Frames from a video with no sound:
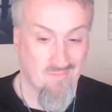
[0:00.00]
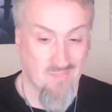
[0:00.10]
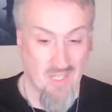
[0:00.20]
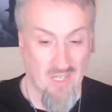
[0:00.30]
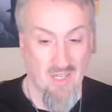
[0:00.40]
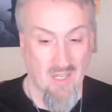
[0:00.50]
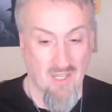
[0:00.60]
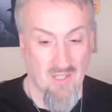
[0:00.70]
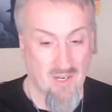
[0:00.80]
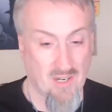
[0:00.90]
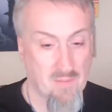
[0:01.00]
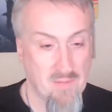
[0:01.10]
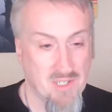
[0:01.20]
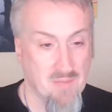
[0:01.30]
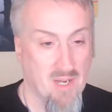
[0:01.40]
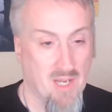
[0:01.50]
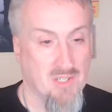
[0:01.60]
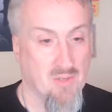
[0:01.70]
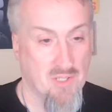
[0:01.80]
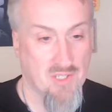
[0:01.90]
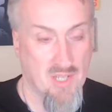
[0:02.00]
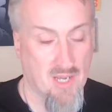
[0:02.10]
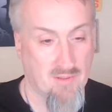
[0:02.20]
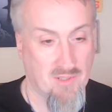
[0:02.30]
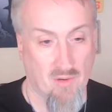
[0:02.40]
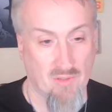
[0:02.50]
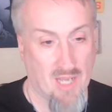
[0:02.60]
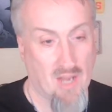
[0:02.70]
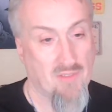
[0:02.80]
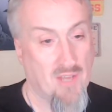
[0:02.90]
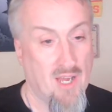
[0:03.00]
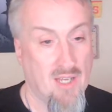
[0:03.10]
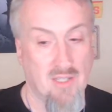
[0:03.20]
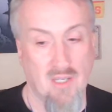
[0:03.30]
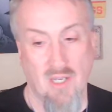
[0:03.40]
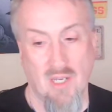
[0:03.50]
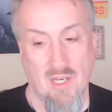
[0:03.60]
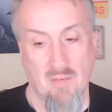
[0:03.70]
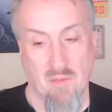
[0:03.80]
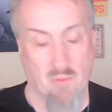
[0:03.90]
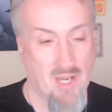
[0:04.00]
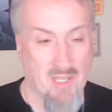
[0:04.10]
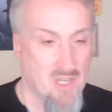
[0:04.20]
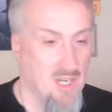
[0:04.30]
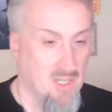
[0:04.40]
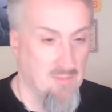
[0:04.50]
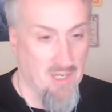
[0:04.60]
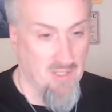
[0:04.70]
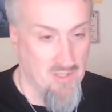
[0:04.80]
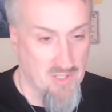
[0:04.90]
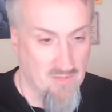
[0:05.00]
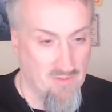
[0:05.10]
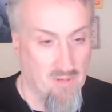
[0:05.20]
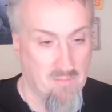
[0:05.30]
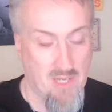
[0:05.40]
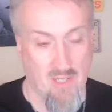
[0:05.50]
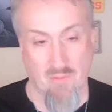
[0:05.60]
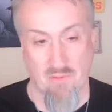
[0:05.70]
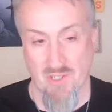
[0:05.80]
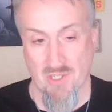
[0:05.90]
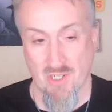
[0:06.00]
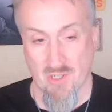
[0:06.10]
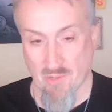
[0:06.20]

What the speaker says: Okay, there can be some consequences. I don't doubt that, but we're not talking about using it for a medical procedure.